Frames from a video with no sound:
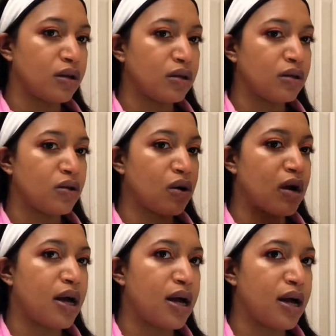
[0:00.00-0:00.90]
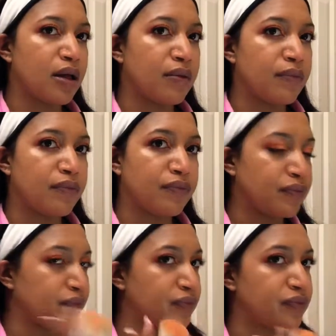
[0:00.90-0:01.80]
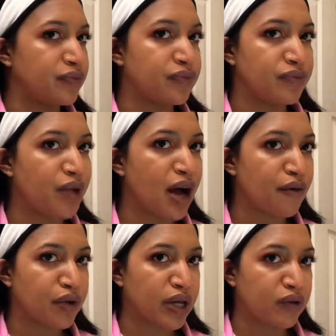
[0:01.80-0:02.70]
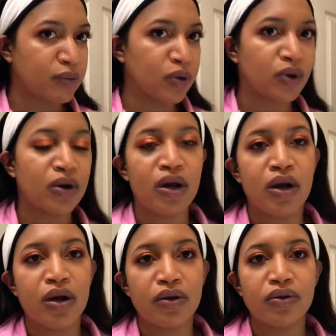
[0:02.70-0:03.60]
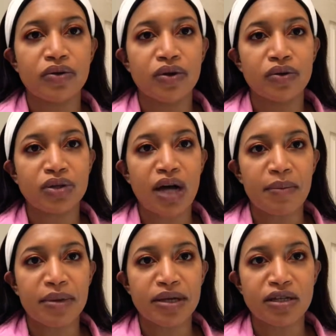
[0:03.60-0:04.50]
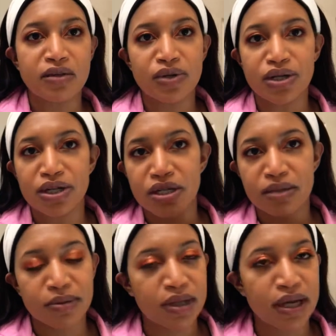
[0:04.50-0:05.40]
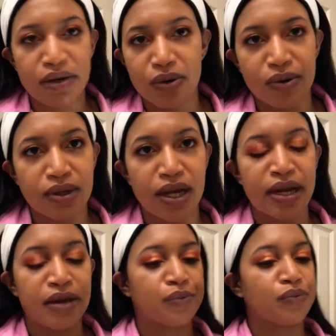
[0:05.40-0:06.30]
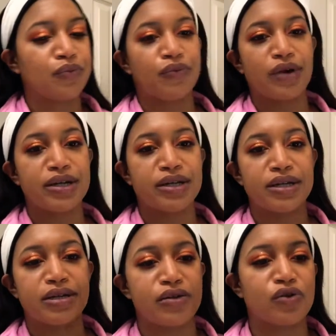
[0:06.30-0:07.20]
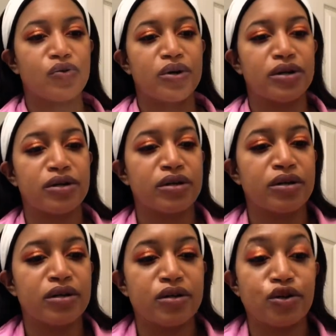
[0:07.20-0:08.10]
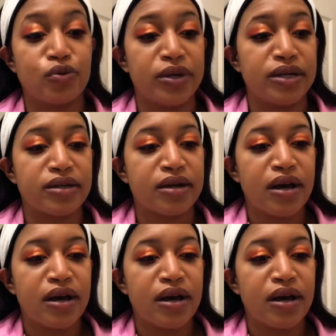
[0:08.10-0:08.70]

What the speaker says: Laura, not forgivable. Those comments were just plain old like racist. Those tweets,